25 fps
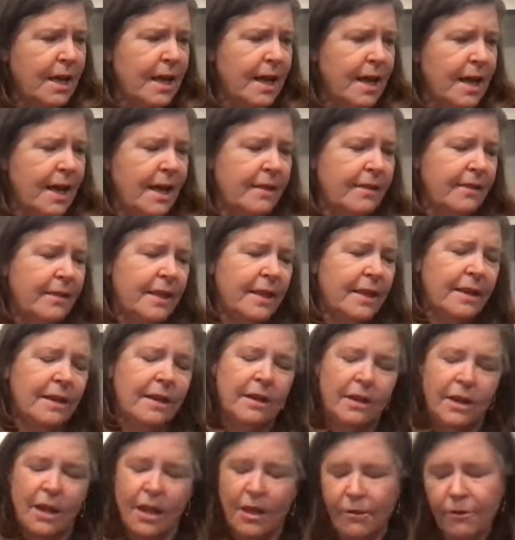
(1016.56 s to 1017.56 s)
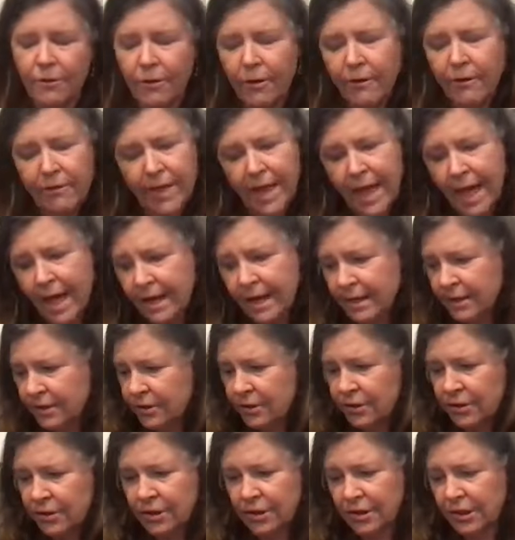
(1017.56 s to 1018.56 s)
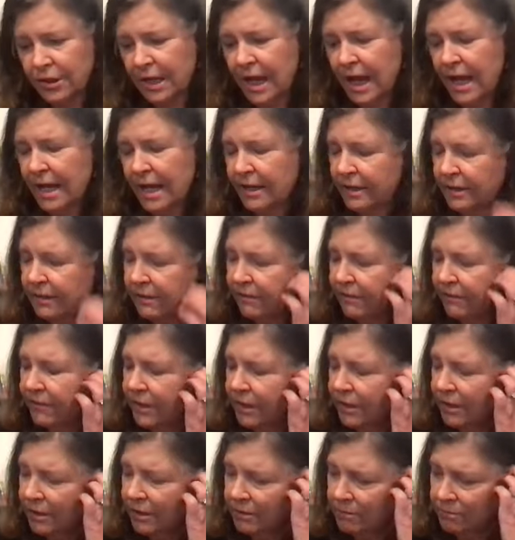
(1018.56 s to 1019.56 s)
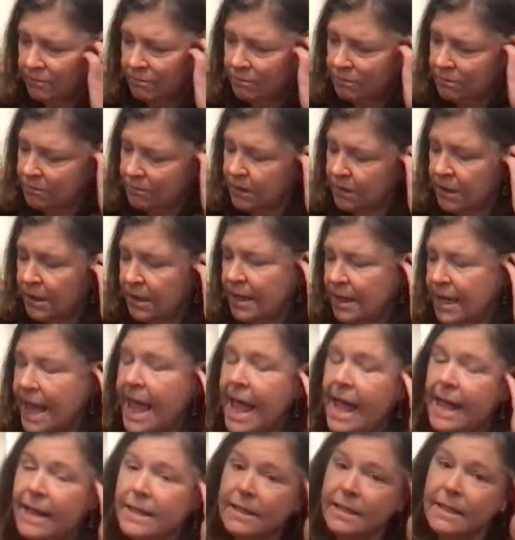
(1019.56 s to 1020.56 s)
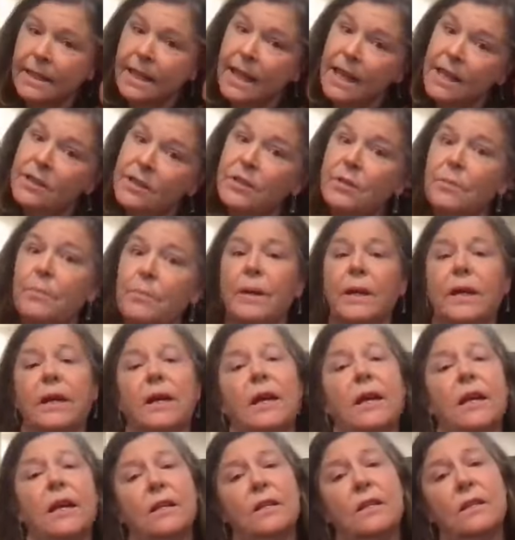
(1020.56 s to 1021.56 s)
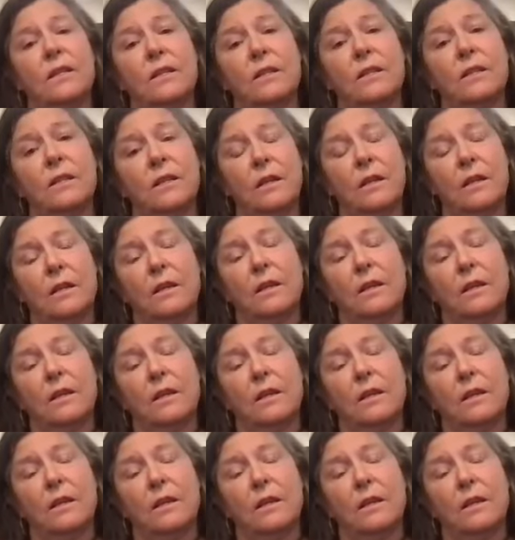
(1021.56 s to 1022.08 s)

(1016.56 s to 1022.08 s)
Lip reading: And then another of that is just kind of access, because